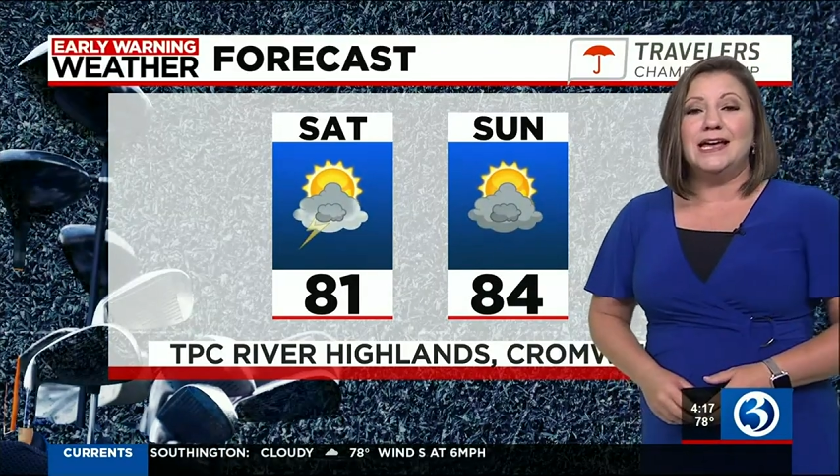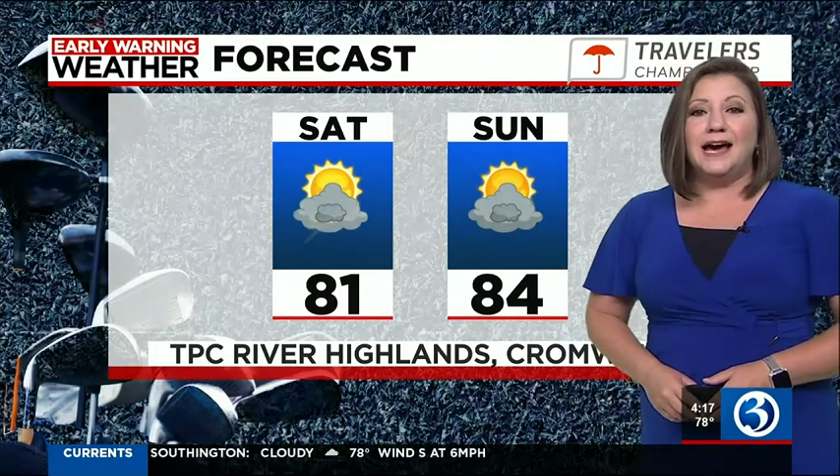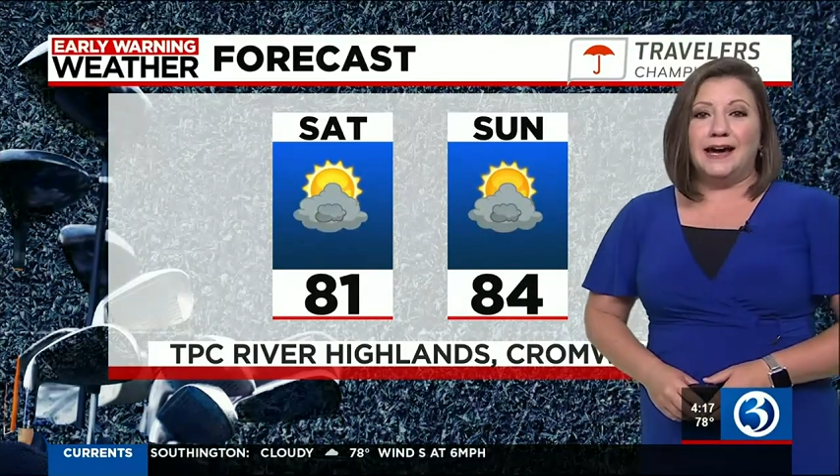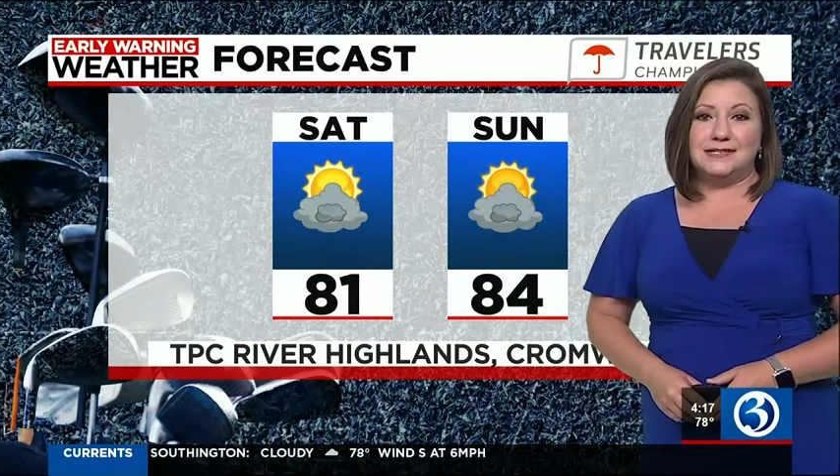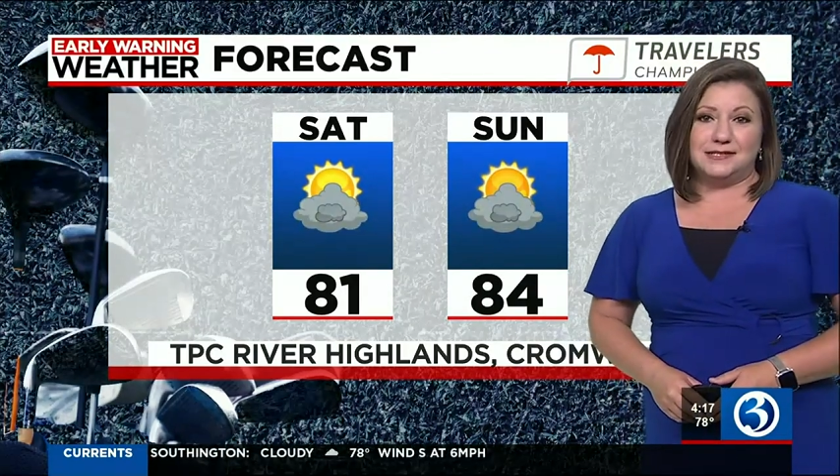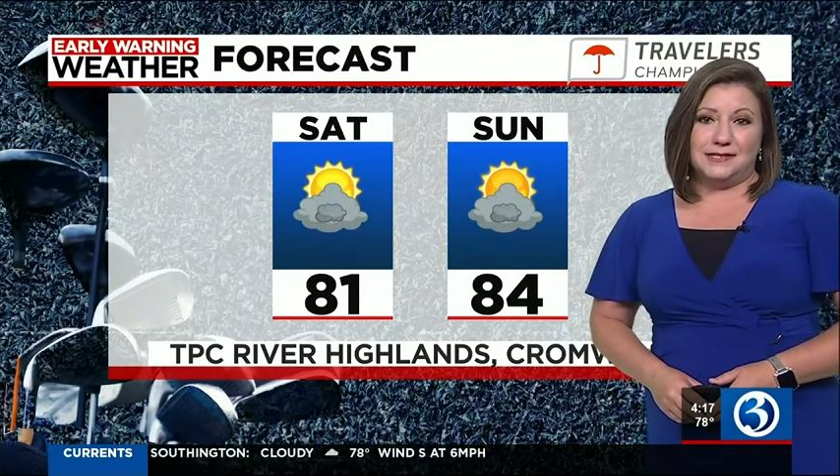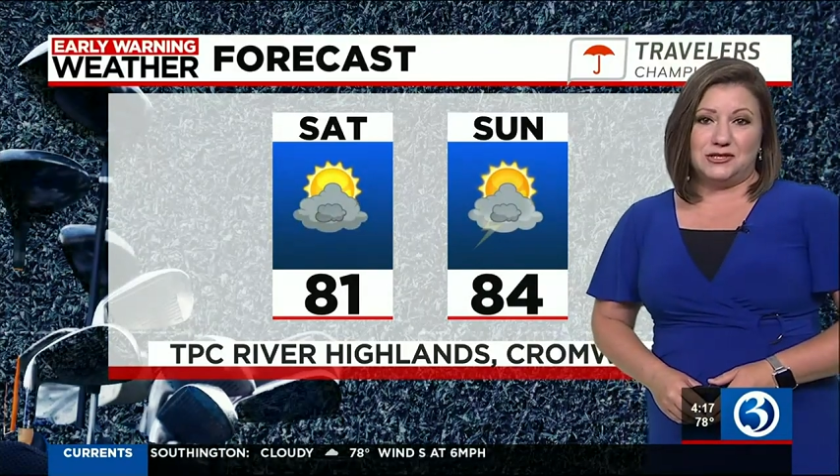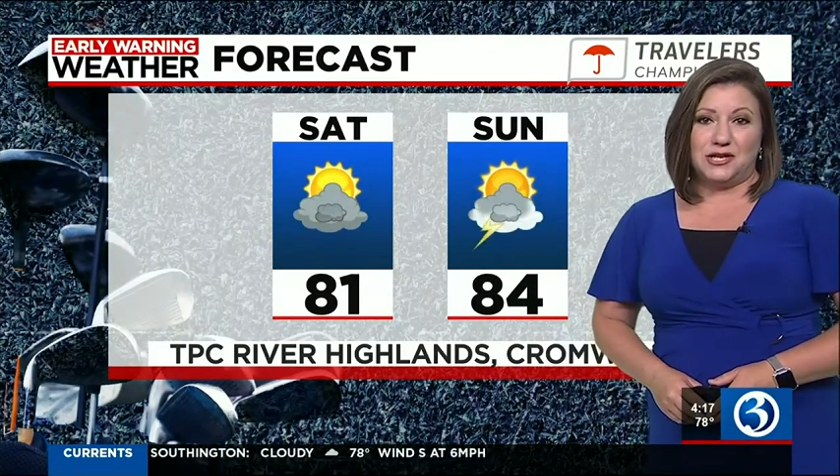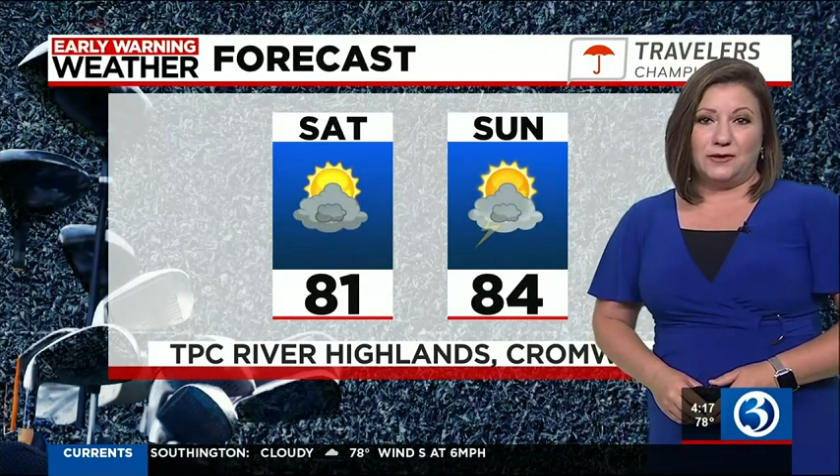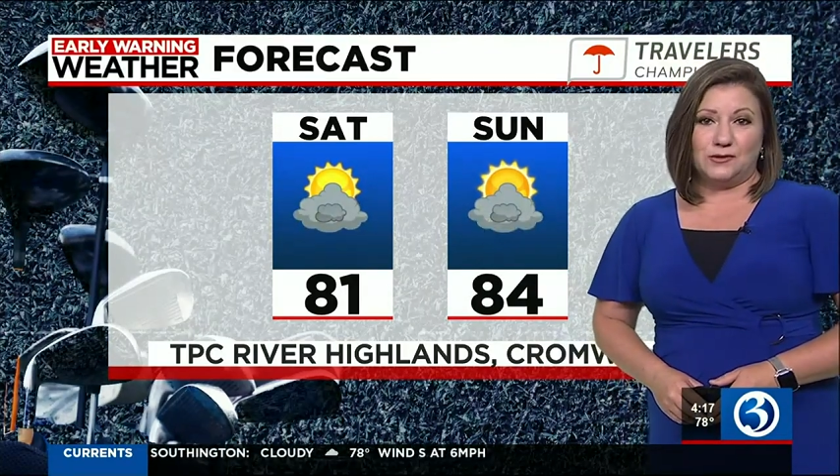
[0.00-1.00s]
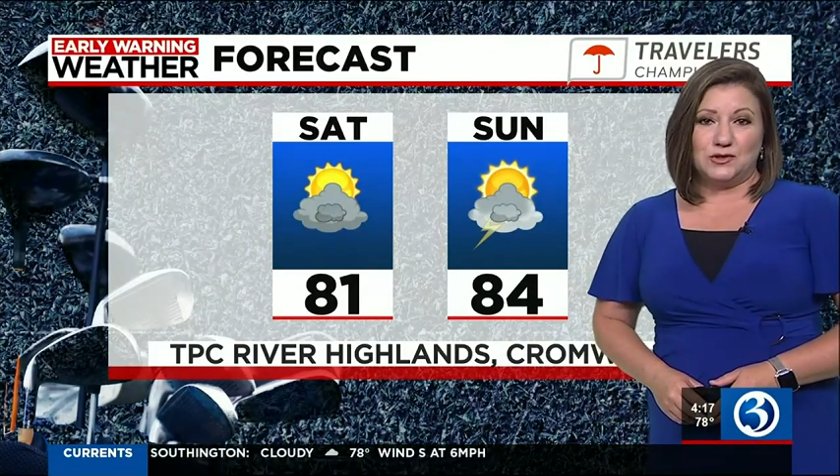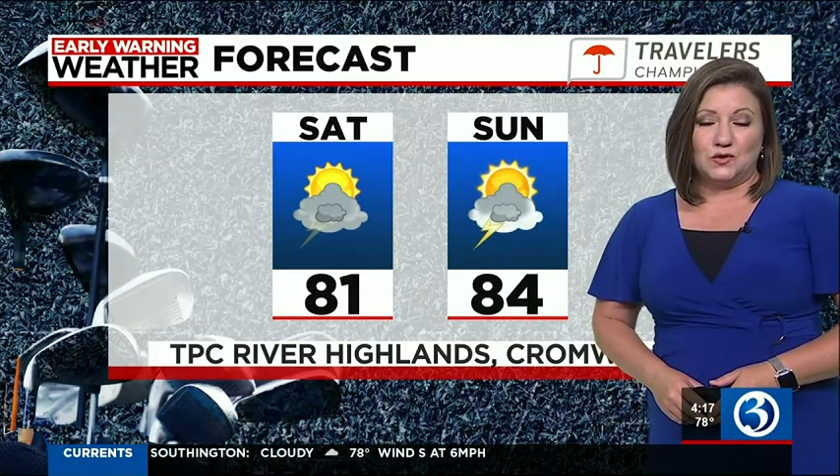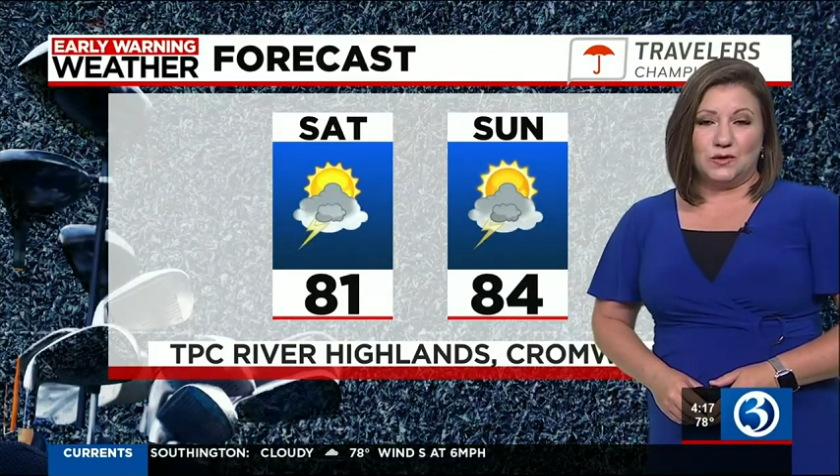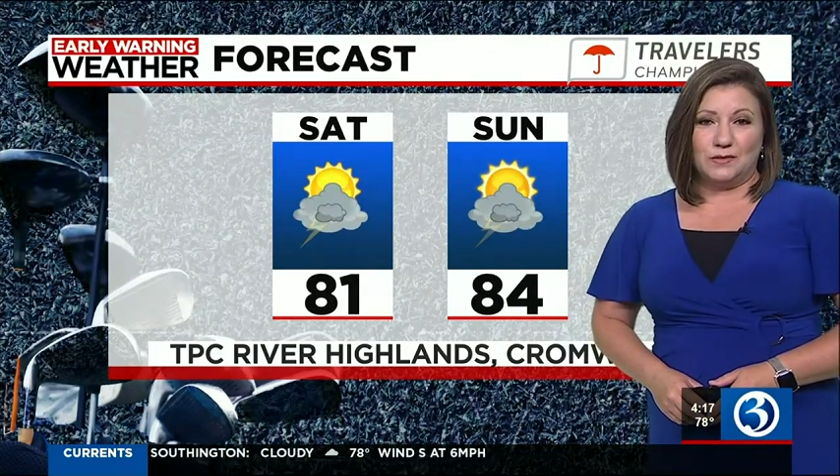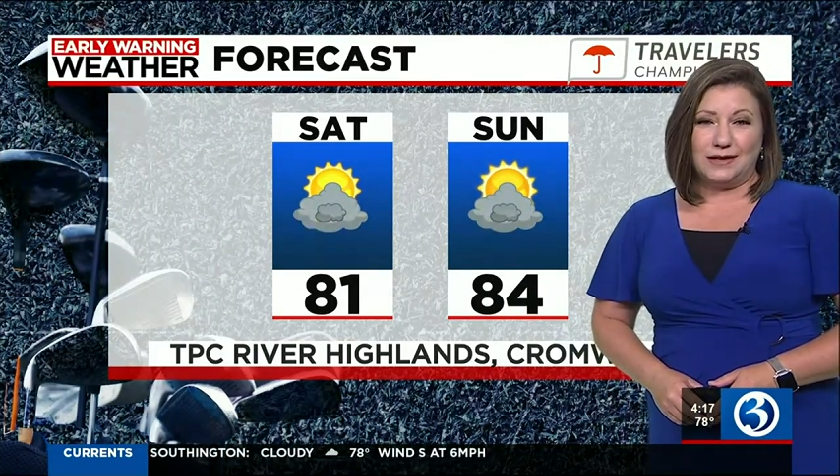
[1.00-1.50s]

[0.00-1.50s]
isolated shower storm.